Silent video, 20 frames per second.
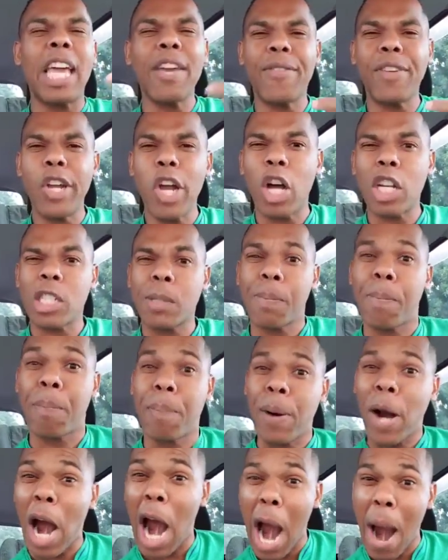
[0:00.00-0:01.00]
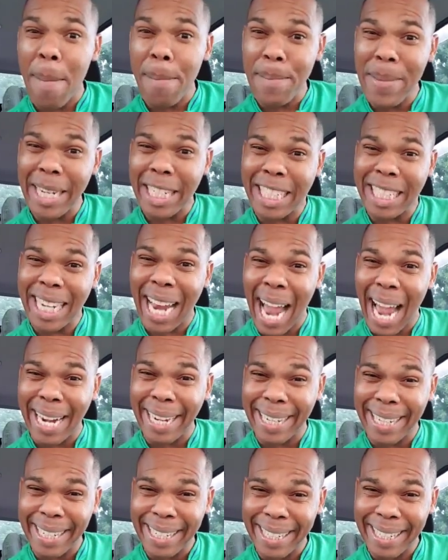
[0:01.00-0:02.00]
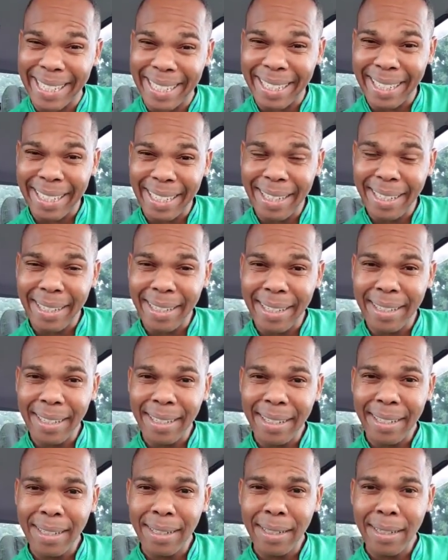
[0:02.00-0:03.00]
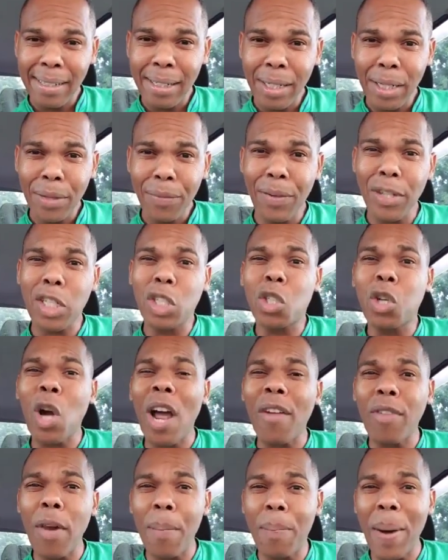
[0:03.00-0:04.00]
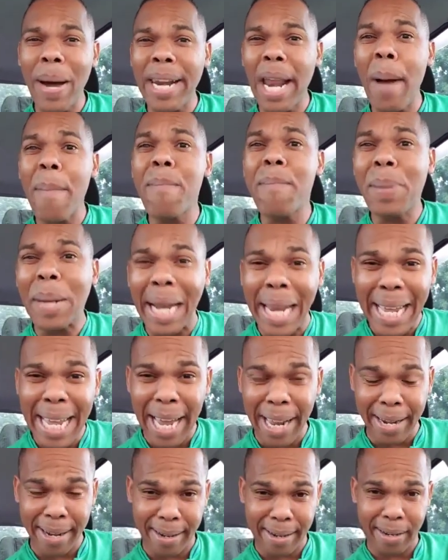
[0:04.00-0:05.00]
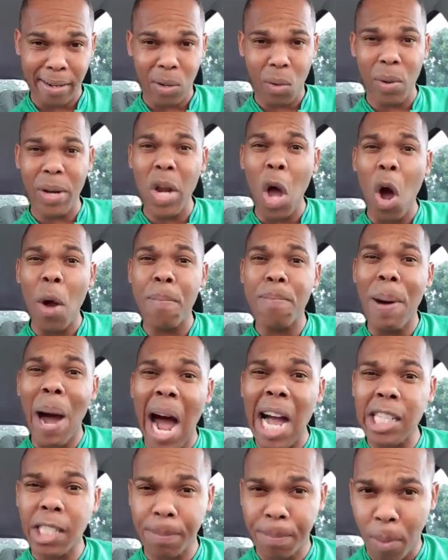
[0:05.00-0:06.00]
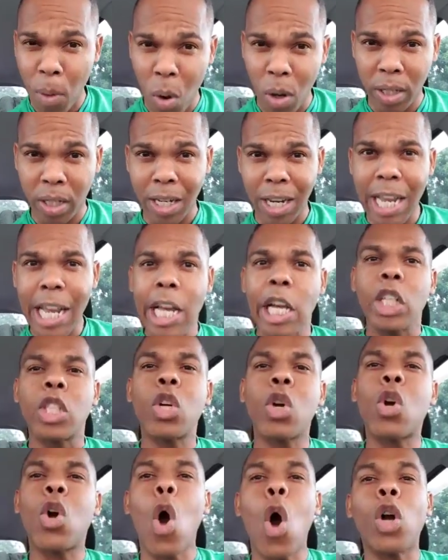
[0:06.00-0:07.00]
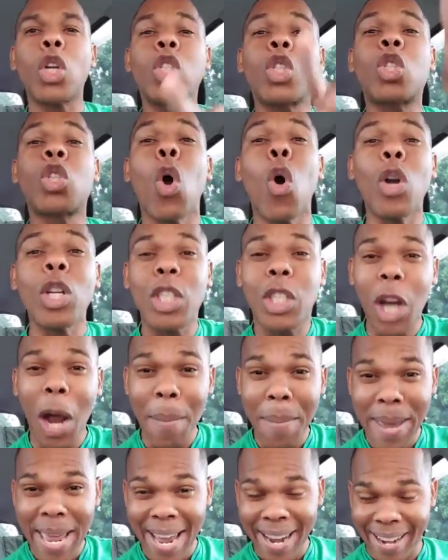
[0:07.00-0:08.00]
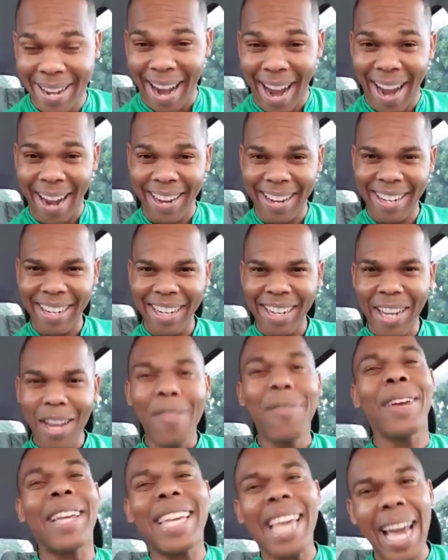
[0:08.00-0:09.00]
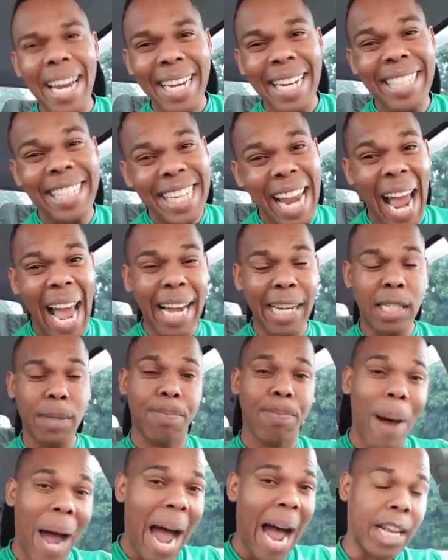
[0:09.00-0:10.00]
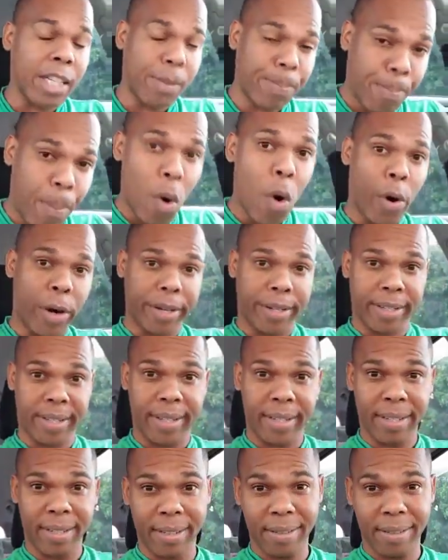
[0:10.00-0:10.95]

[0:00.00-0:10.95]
giving us permission to travel on a plane without passport to go to Jamaica to get the child's passport,